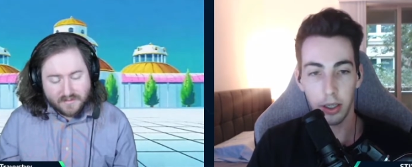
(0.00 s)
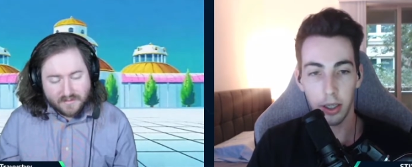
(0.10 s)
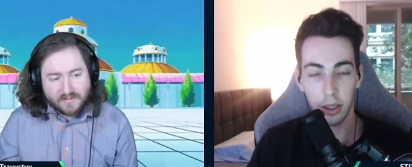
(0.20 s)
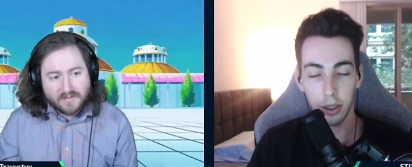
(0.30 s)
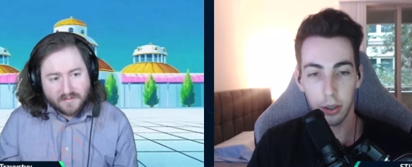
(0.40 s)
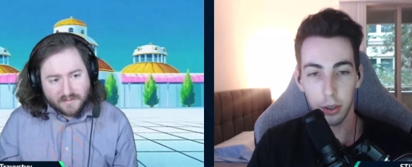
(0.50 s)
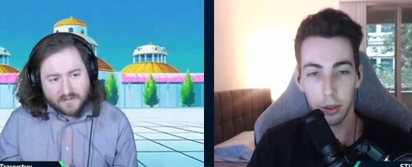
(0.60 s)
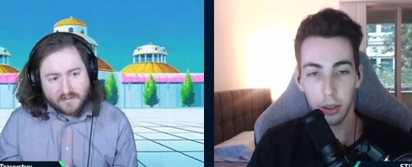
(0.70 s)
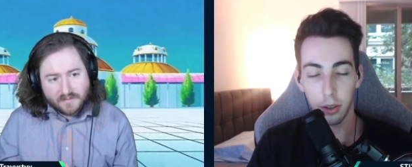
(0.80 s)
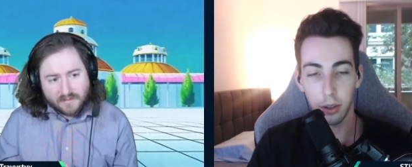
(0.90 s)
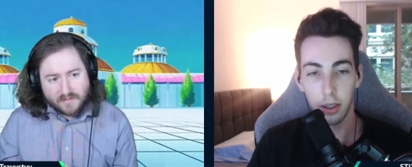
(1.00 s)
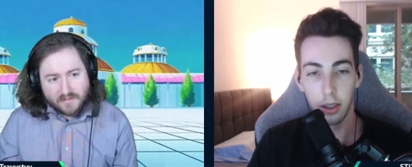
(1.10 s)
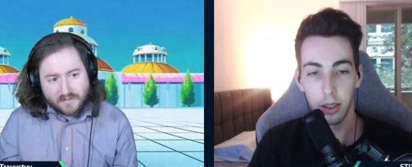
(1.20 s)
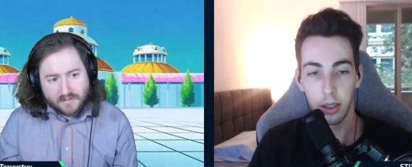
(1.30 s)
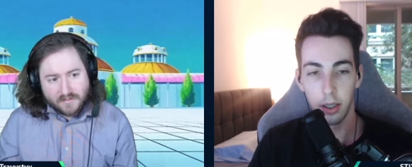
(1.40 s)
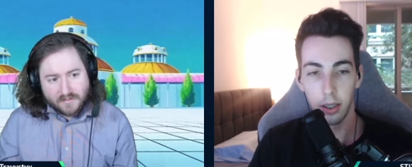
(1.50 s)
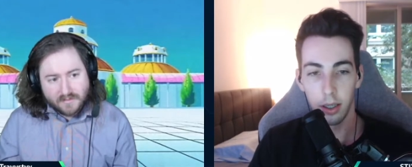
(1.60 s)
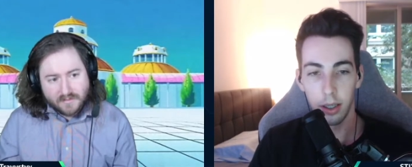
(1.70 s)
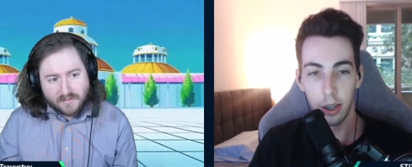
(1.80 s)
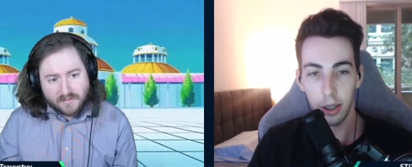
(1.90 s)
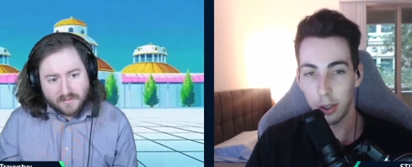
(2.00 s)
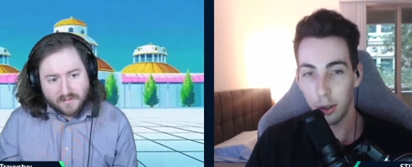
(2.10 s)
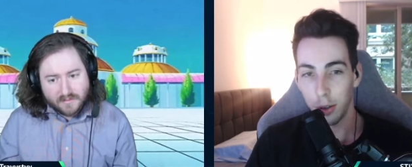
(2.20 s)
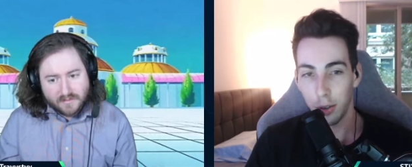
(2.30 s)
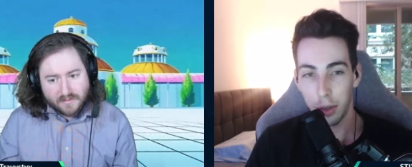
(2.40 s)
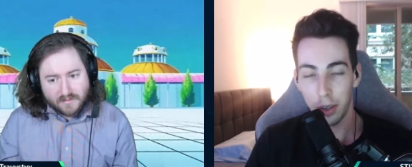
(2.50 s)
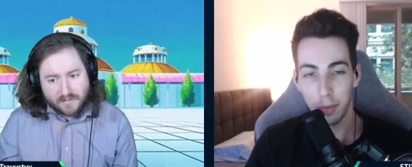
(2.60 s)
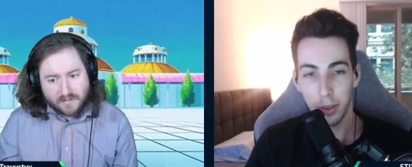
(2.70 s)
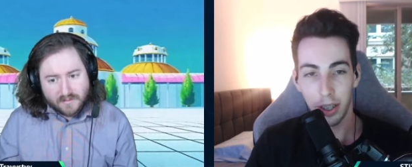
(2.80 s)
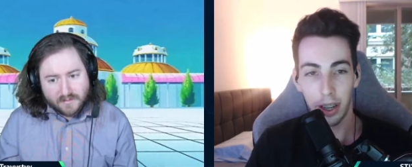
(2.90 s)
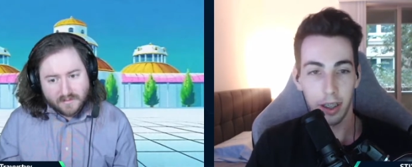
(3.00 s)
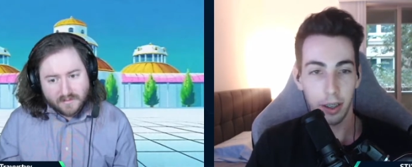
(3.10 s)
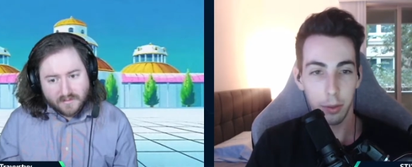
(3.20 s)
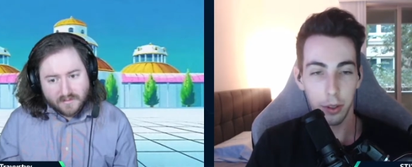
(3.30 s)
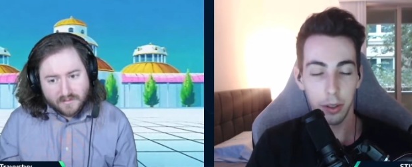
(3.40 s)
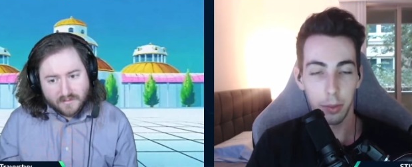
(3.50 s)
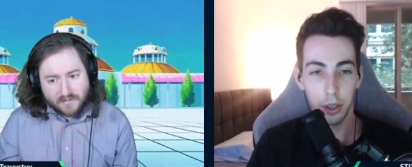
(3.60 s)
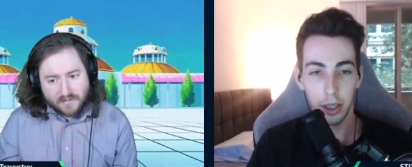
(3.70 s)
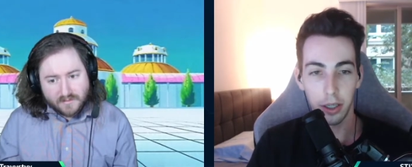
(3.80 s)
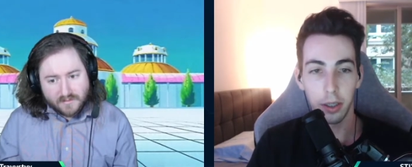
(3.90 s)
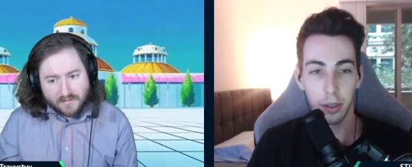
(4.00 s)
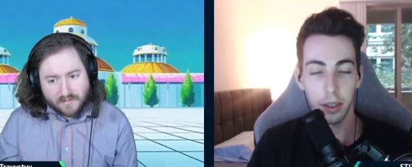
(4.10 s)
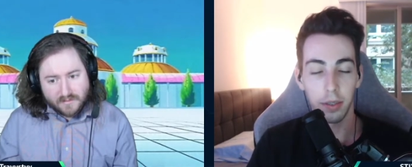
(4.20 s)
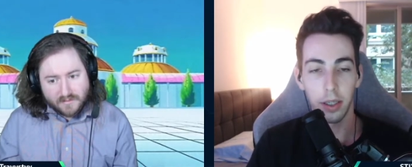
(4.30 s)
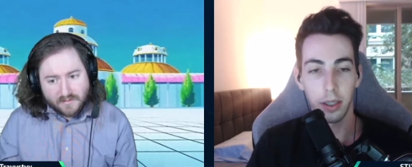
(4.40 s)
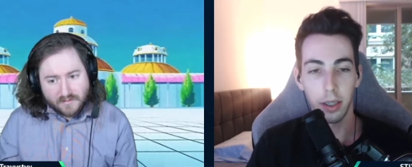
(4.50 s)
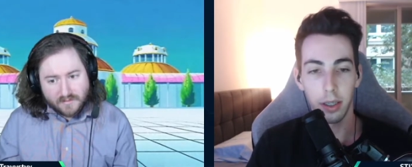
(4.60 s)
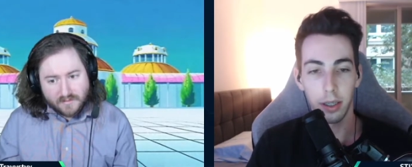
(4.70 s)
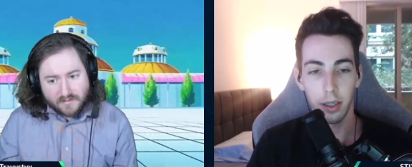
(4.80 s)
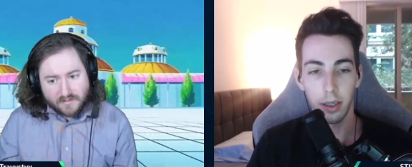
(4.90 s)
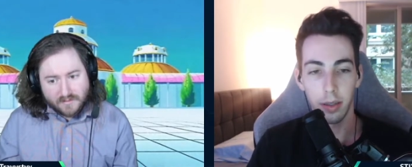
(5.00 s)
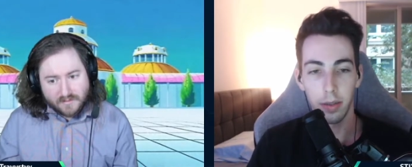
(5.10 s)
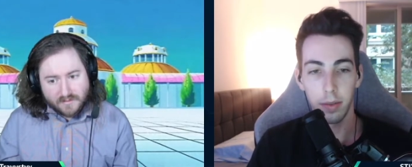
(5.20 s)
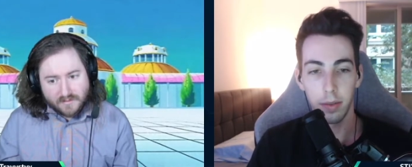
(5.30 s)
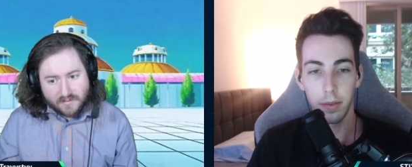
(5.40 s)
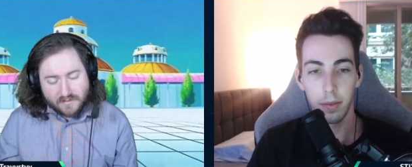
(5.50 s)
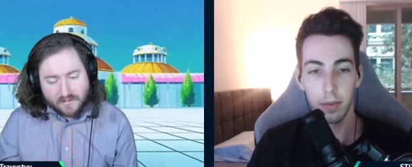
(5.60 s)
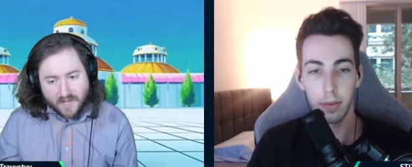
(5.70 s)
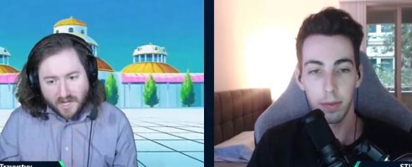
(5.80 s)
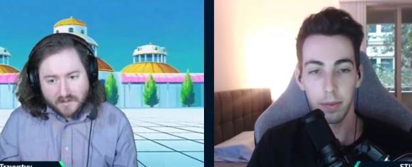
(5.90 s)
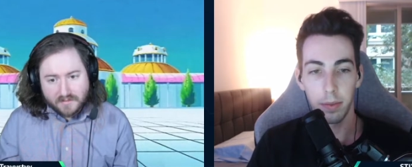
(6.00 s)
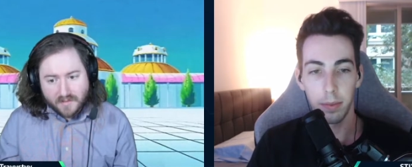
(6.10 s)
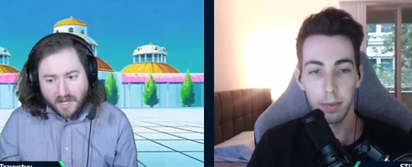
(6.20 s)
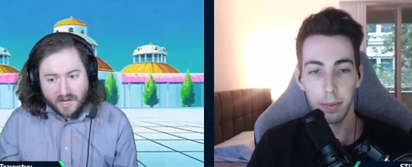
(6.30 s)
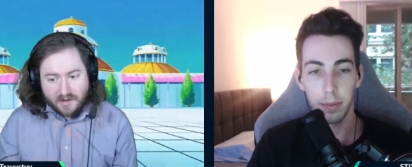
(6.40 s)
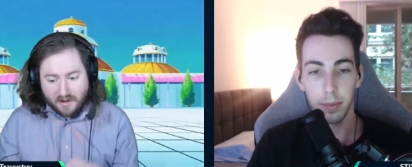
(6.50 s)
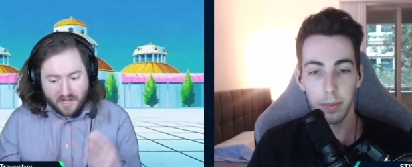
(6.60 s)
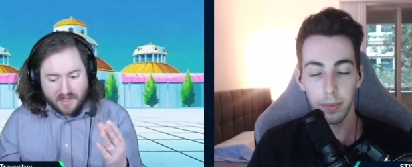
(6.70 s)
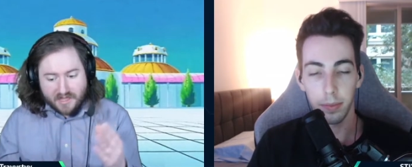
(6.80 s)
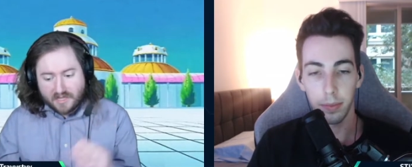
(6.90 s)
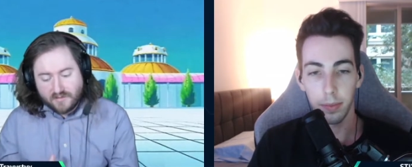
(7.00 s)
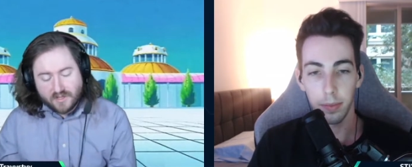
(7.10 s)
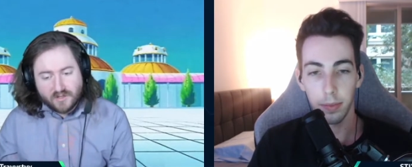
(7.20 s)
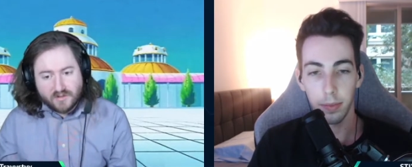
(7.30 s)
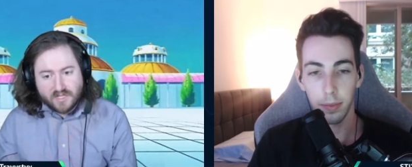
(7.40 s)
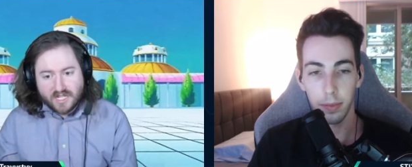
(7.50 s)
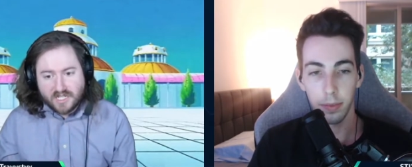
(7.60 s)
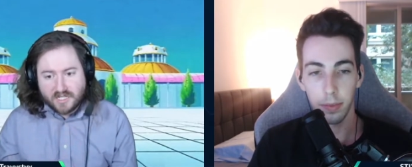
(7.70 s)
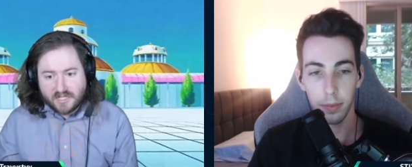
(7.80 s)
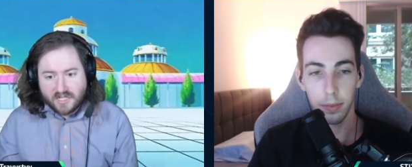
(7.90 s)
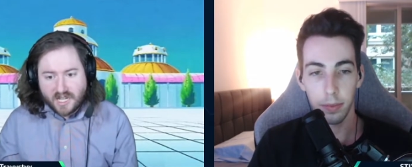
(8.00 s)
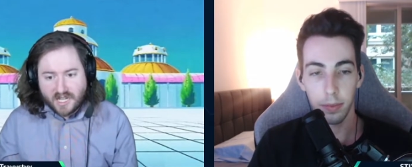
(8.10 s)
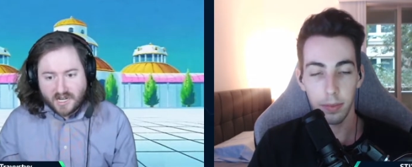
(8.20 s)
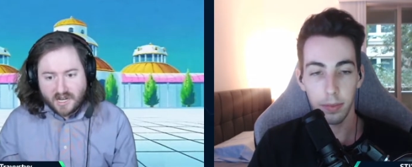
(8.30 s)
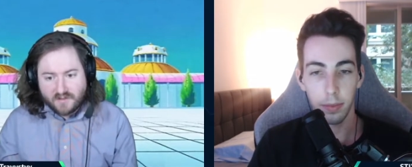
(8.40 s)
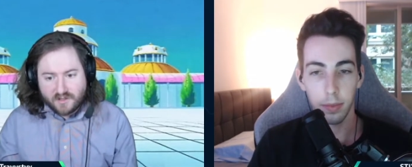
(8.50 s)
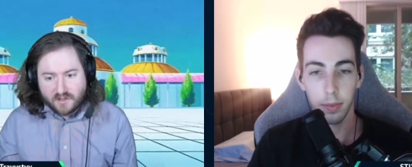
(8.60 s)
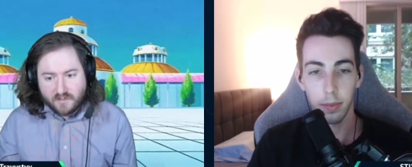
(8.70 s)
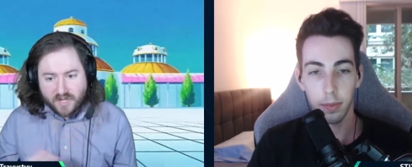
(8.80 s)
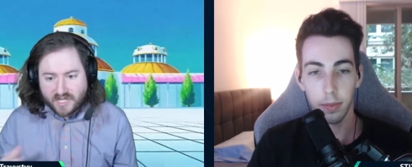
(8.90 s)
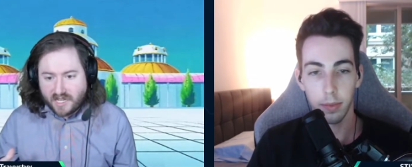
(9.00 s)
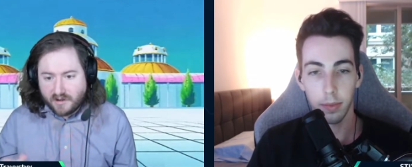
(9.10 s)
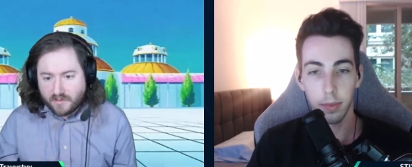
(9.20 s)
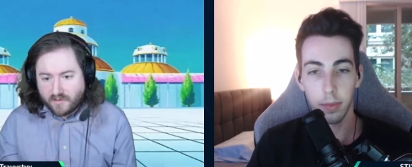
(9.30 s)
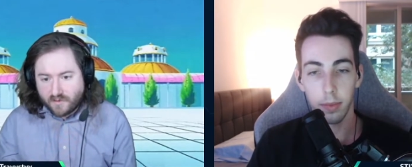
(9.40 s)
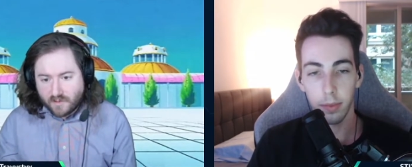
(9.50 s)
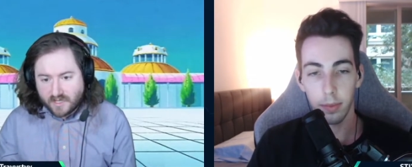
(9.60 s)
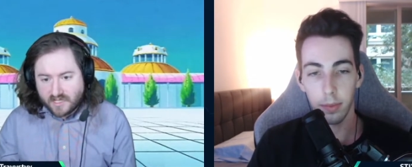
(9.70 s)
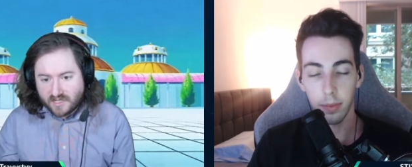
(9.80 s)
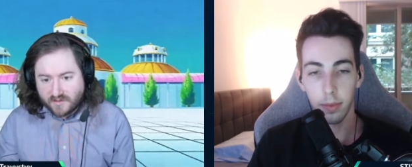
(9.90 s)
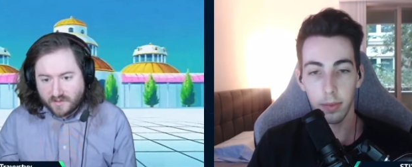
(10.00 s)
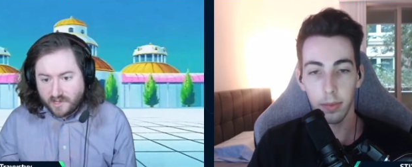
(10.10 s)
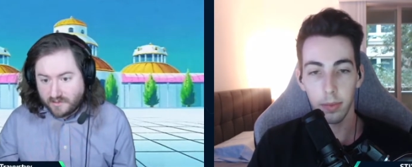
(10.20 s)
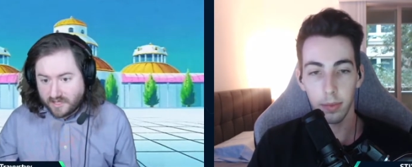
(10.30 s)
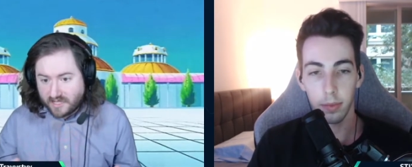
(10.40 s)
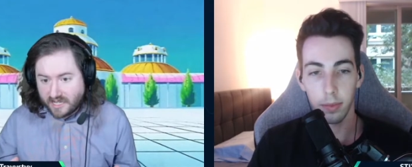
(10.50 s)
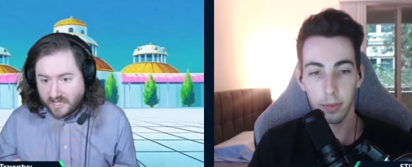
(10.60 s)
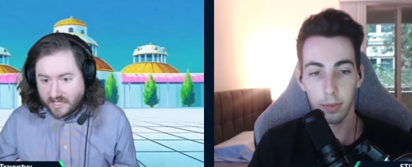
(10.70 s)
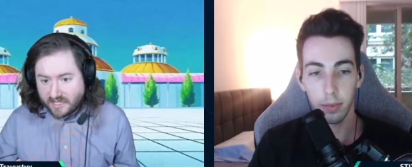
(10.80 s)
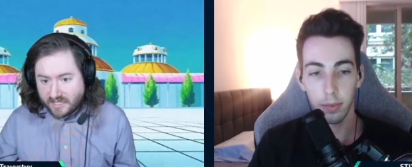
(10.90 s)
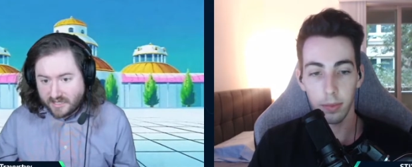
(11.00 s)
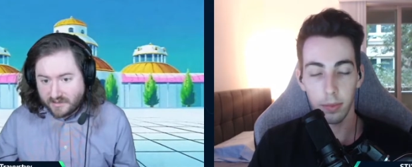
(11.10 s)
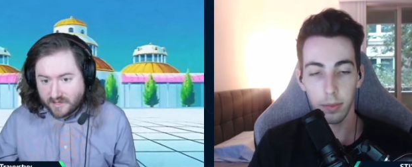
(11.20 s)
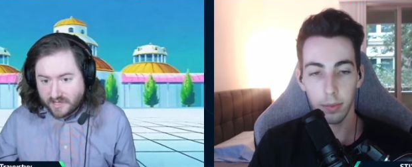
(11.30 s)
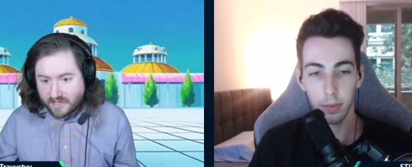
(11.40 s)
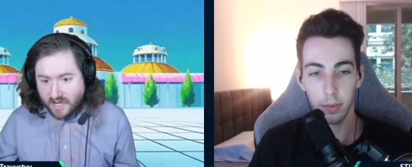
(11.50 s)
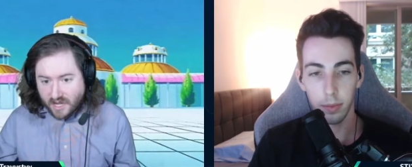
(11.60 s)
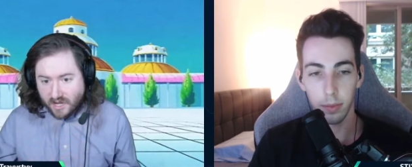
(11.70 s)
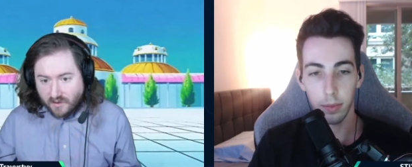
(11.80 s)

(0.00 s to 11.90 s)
Speaker 1: guys last year too, so nothing too new for me, but yeah, I think we're progressing really fast.
Speaker 2: Yeah. And I think the results say just that. After some big carry performances from you inside this series,